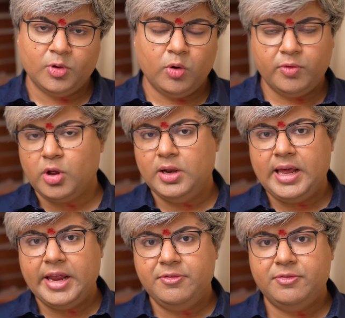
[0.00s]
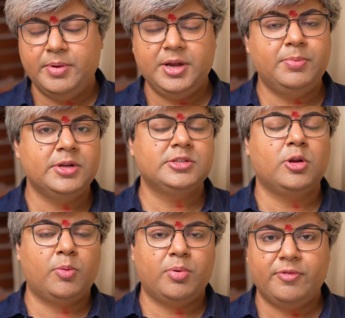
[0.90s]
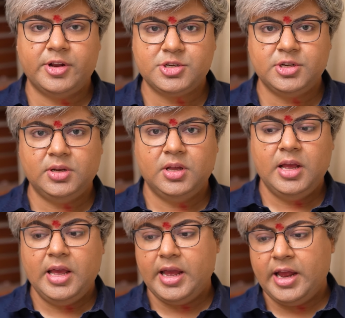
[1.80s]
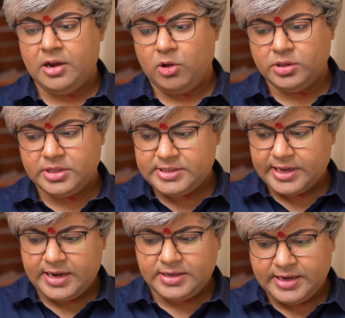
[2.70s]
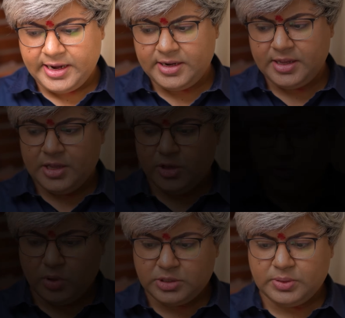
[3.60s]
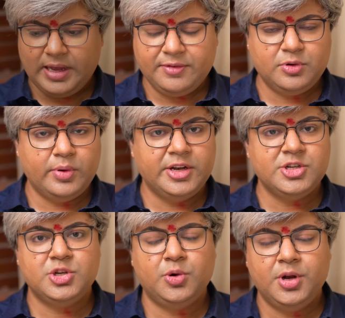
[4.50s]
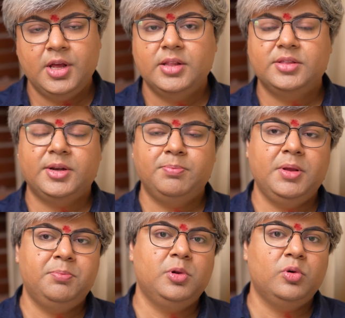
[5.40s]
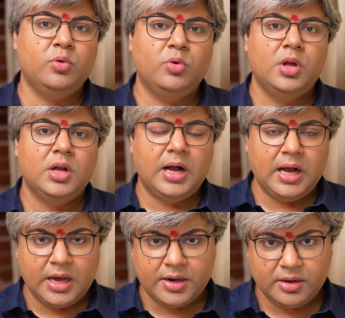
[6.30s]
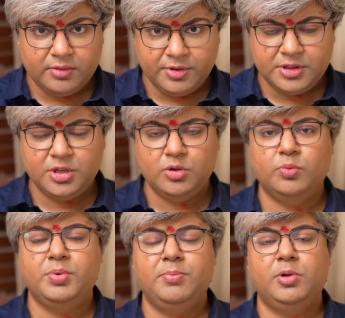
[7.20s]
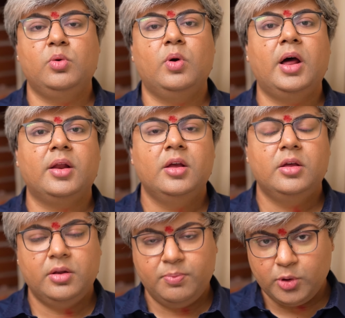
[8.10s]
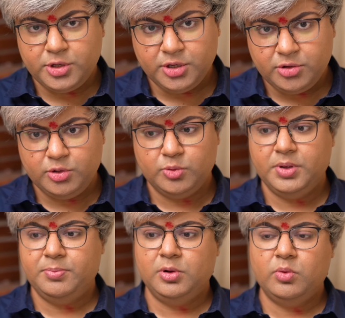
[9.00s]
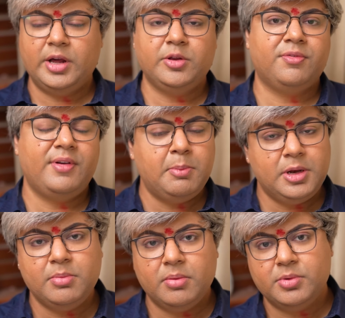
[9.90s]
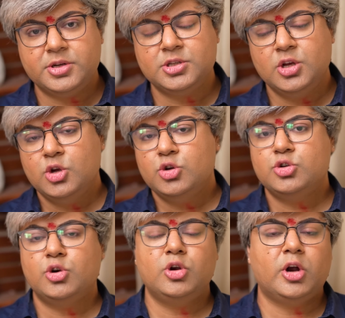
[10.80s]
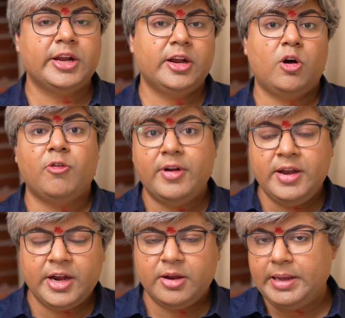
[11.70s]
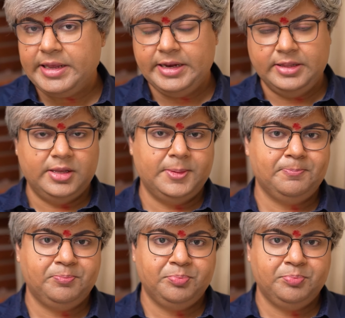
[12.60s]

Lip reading: overall life, be it personal or professional, and on the second hand, you also have to ensure that people who are with you, people who are reporting to you, people who are your family members should not get offended by anything.